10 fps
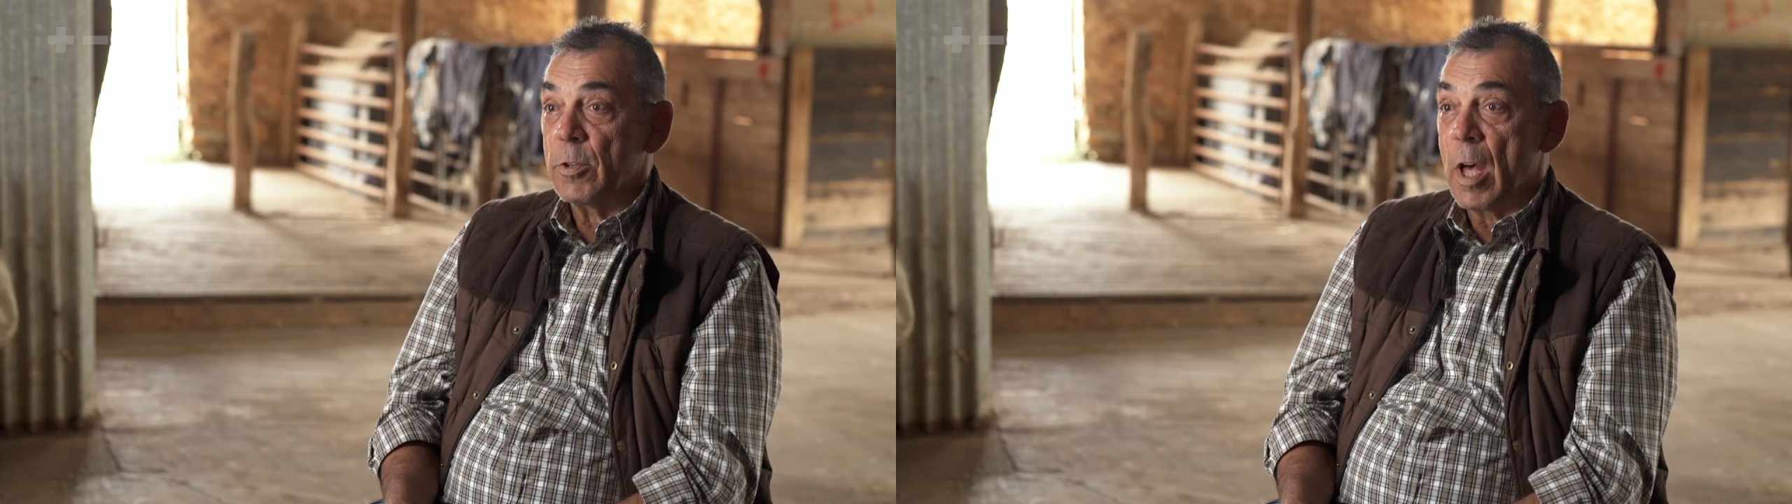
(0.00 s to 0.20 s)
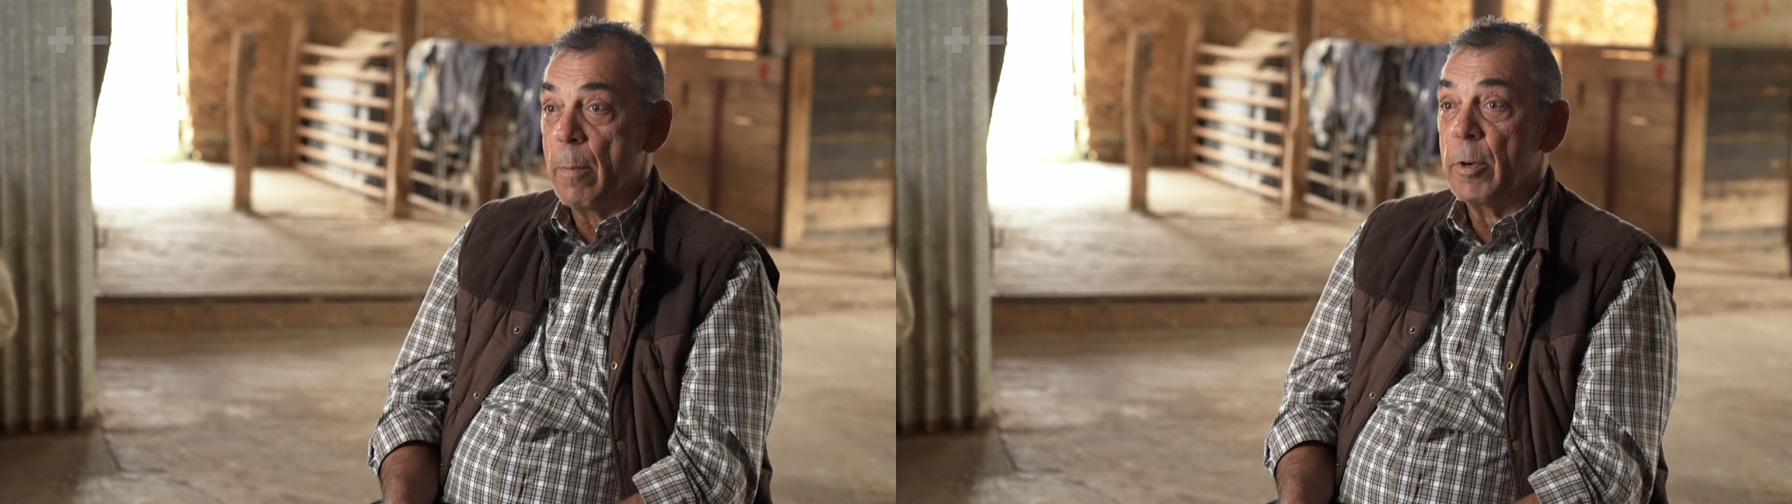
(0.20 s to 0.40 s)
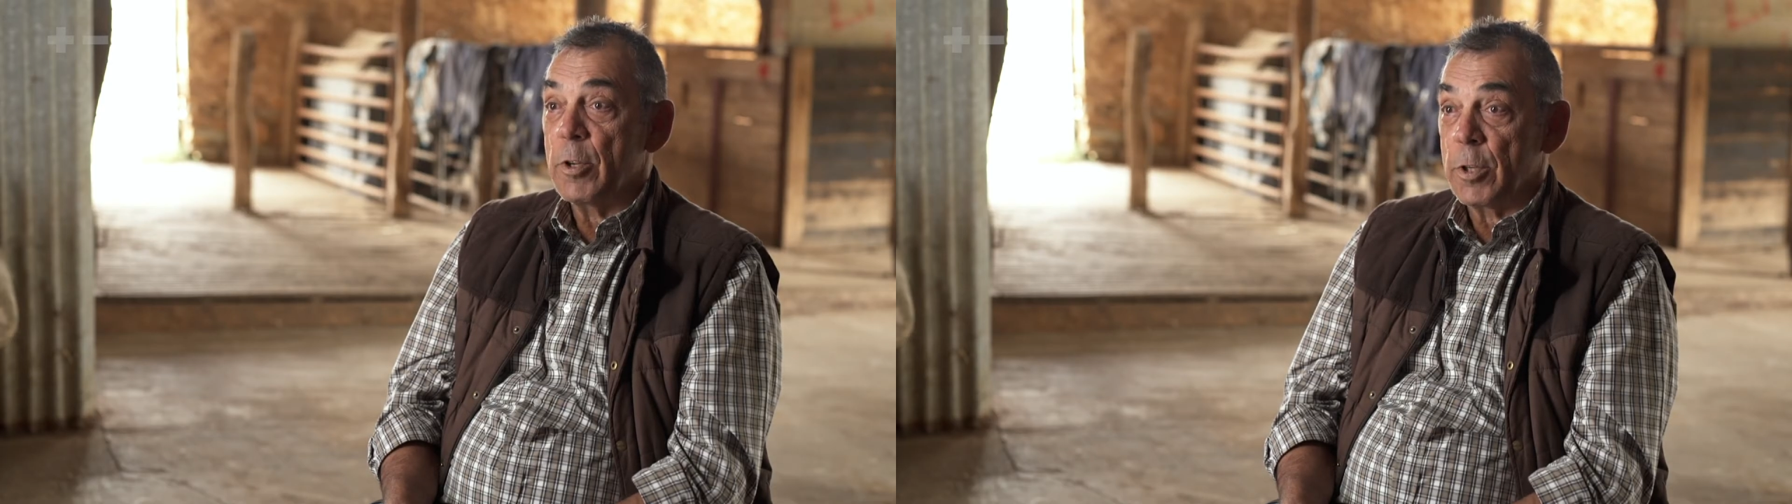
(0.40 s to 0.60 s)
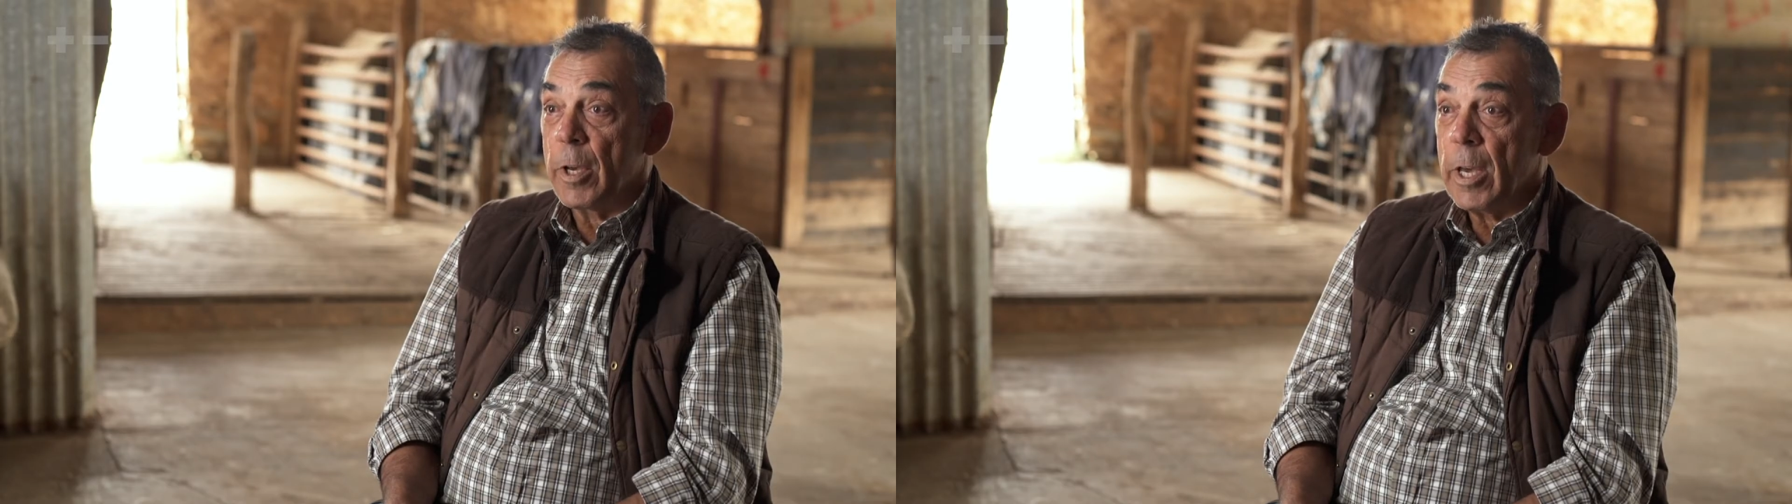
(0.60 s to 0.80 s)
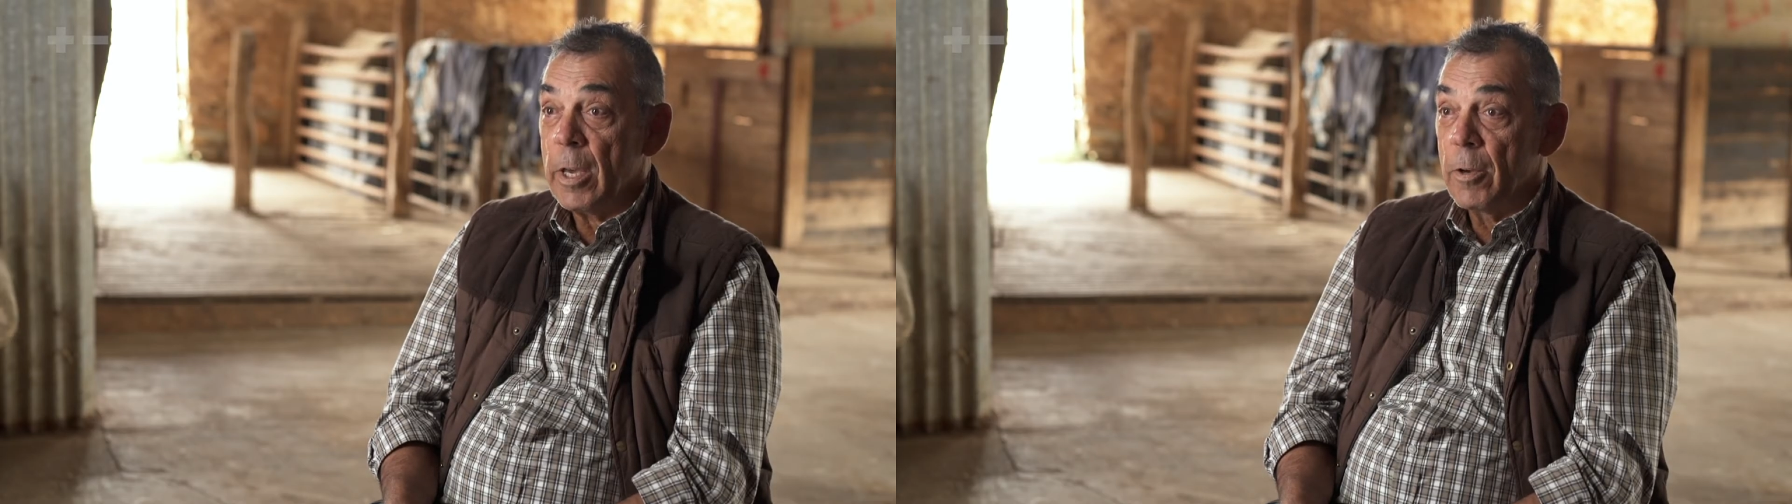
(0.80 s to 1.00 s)
something to
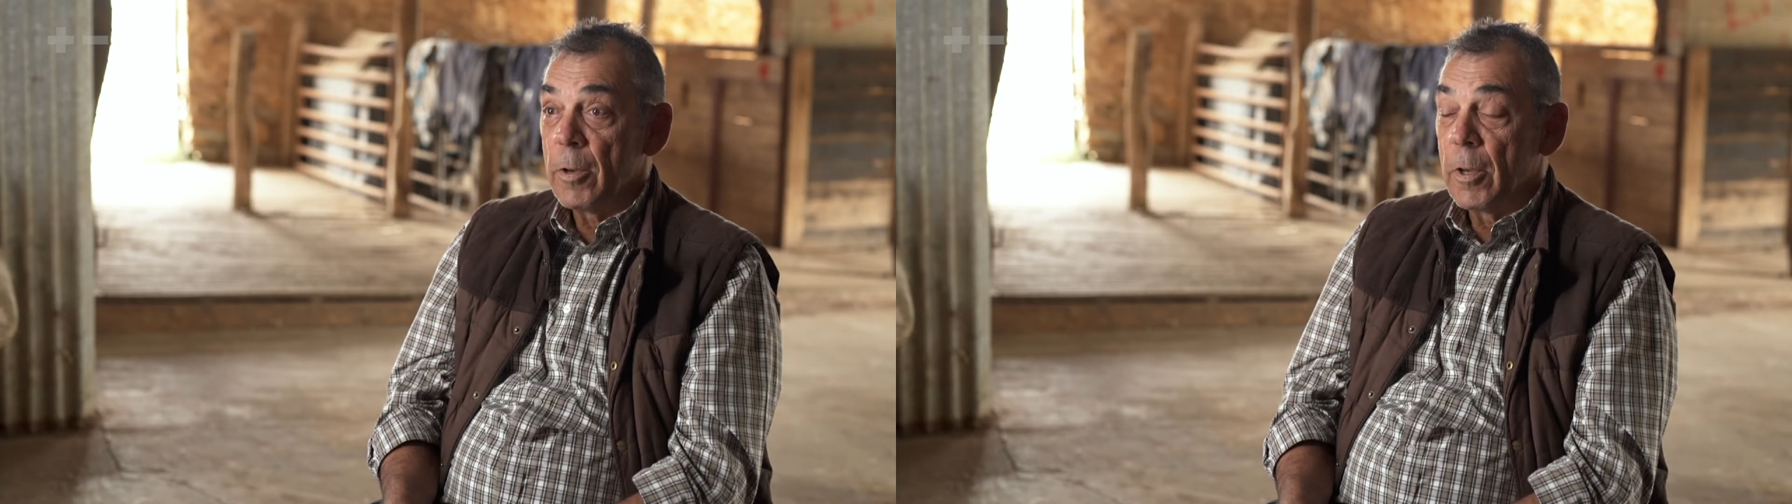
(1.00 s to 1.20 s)
see.